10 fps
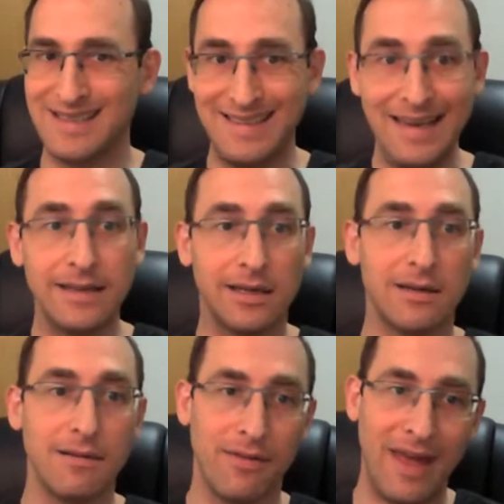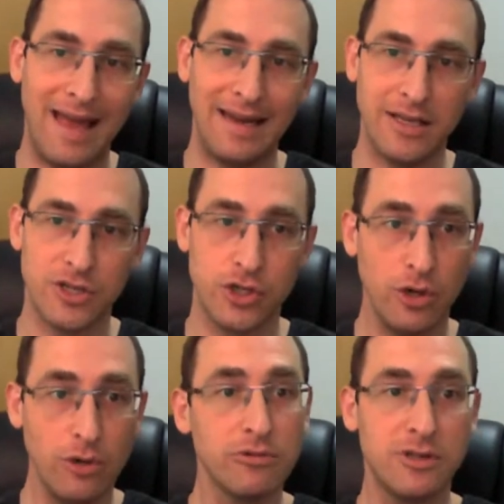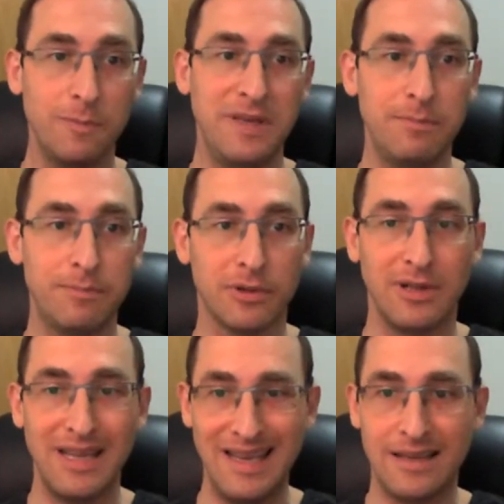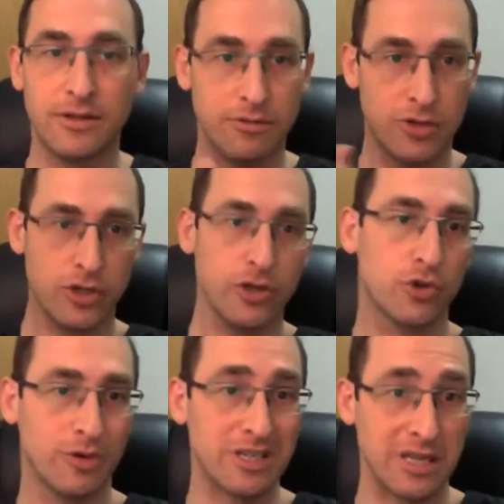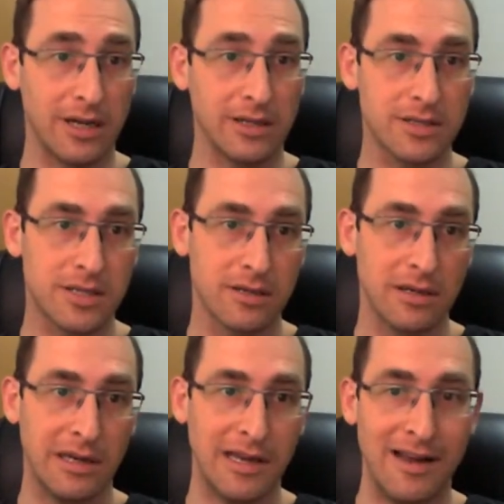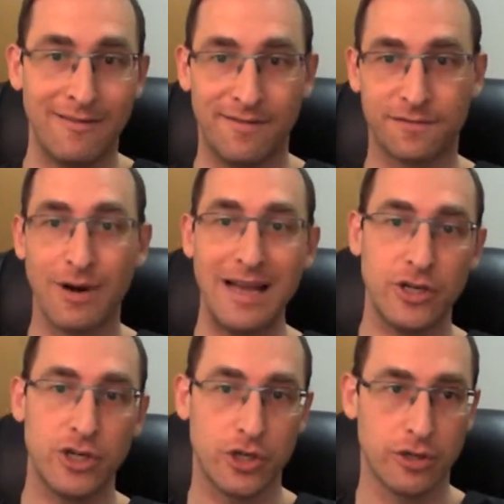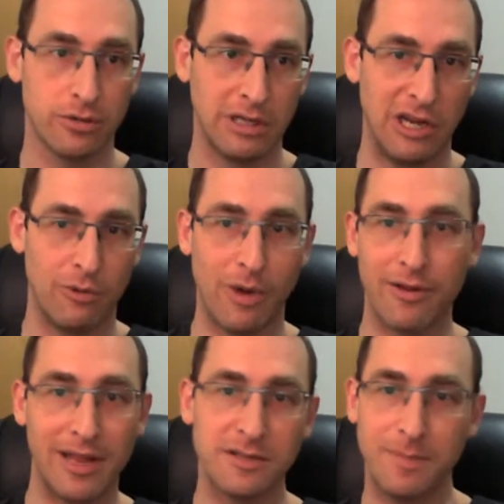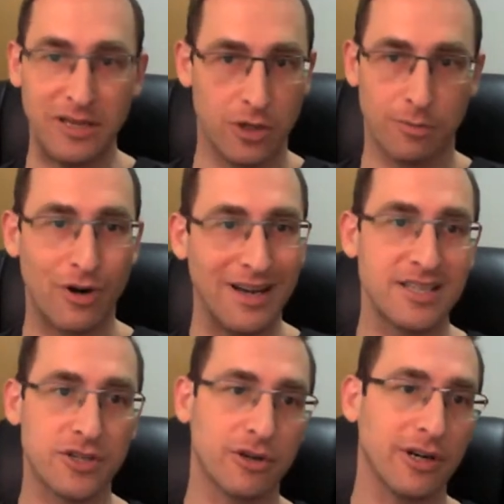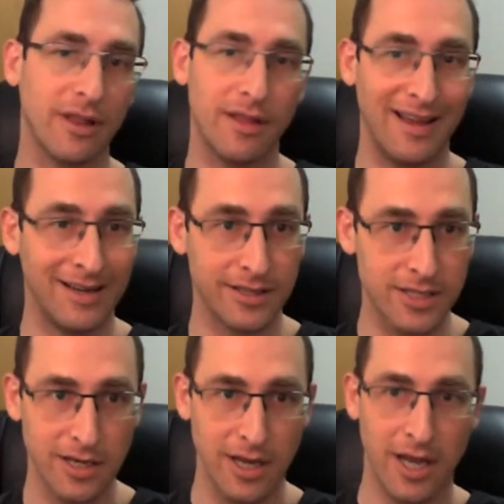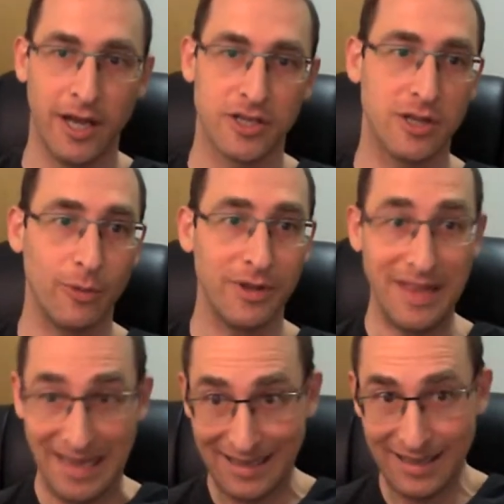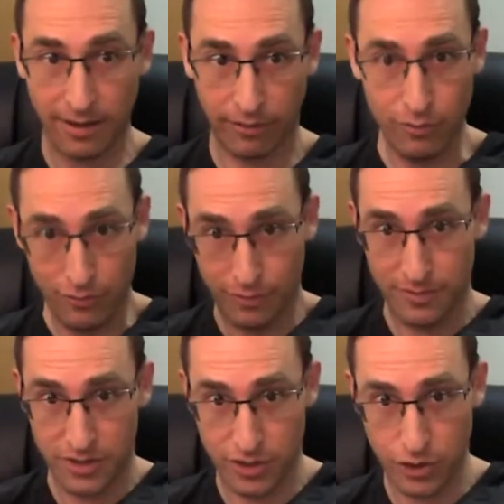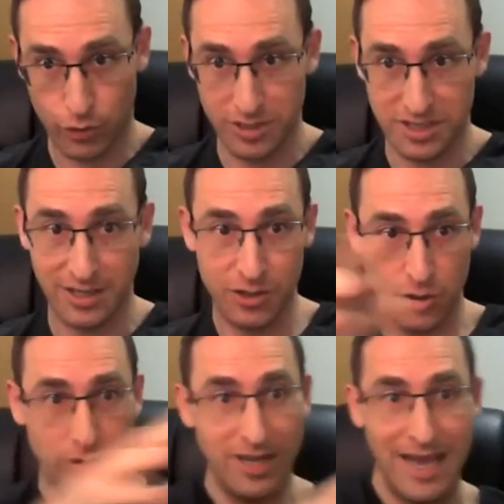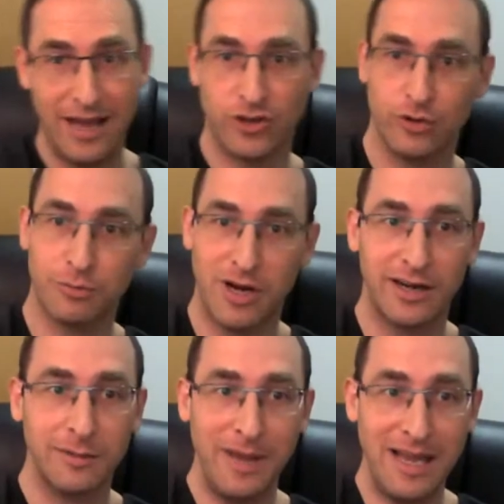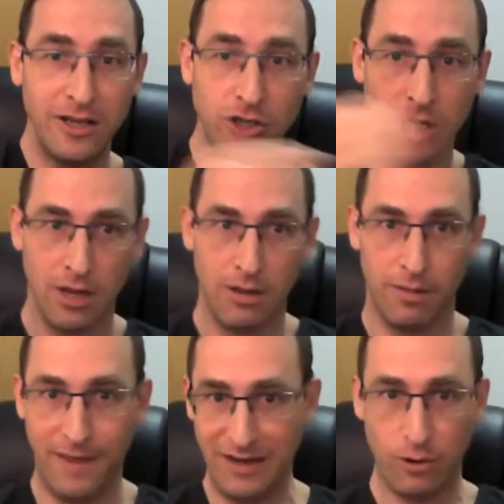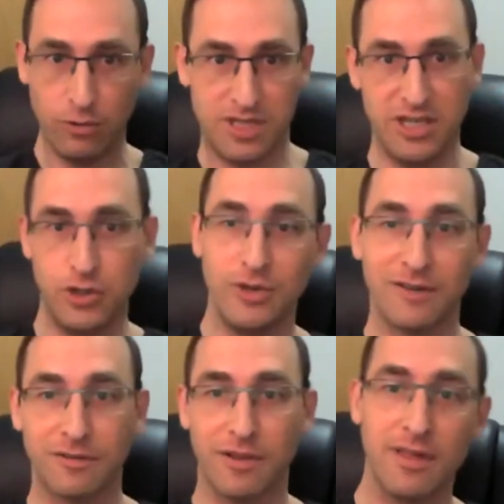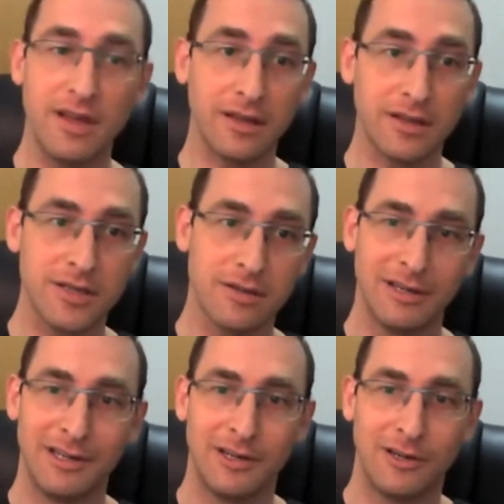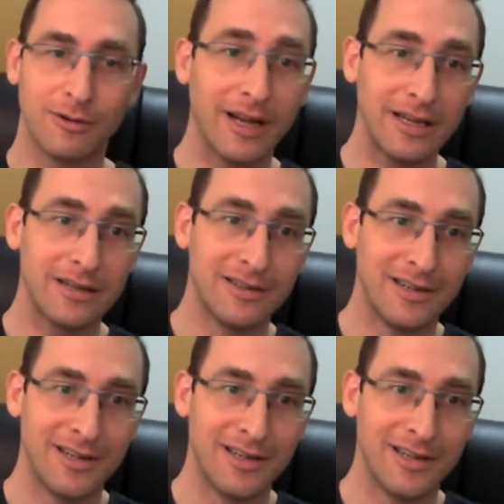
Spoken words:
data that is shown to people in search results fresh, whether that's based on prices or anything else, so that when they click through from the search results to the actual product page, they don't see two different things, right?